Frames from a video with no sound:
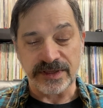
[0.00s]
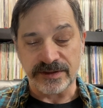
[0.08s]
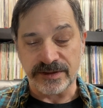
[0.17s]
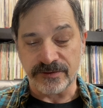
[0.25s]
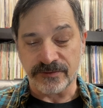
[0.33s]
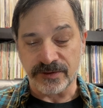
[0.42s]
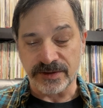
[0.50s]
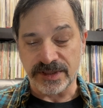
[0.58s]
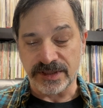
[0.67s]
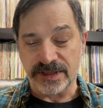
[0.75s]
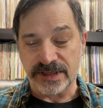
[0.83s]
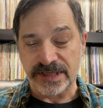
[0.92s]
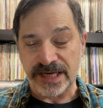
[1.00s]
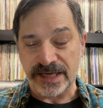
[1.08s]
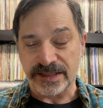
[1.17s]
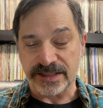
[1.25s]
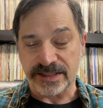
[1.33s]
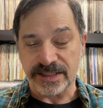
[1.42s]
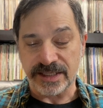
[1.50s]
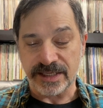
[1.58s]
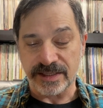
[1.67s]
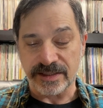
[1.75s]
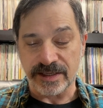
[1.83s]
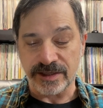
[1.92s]
different dates
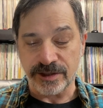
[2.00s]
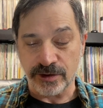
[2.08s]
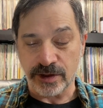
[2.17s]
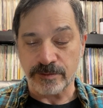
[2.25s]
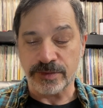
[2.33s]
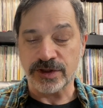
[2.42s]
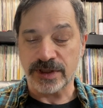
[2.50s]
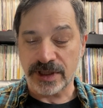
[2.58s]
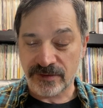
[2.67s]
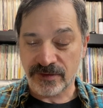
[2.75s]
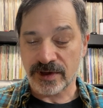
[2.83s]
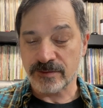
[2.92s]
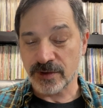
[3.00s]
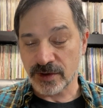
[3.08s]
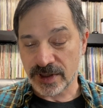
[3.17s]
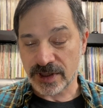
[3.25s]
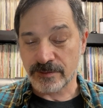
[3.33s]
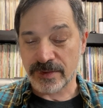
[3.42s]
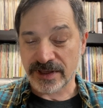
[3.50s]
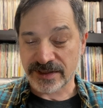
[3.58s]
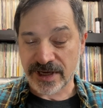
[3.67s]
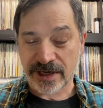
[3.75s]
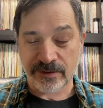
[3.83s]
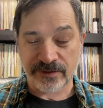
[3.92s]
in Europe: Geneva, Munich,
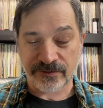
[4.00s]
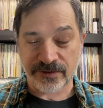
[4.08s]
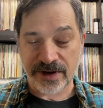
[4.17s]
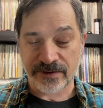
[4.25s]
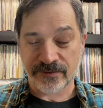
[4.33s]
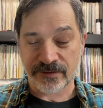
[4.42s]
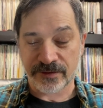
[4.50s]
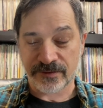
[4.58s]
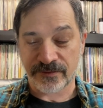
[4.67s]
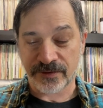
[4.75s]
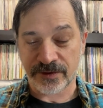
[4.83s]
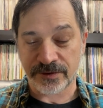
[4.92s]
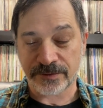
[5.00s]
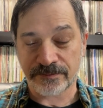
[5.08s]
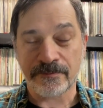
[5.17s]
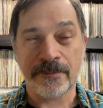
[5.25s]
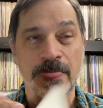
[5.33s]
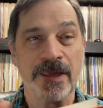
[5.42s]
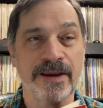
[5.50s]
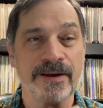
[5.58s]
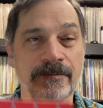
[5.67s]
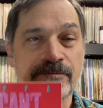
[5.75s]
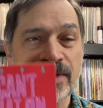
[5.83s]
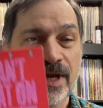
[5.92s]
Bolzano, and Frankfurt.
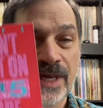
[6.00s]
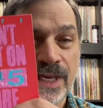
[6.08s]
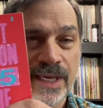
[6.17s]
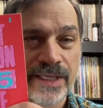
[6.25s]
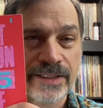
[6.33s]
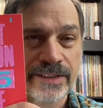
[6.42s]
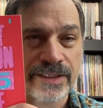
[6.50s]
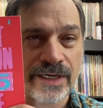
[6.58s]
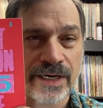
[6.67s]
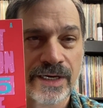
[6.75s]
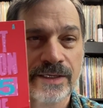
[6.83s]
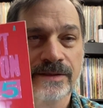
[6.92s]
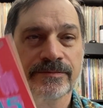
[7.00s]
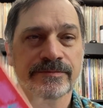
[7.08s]
And a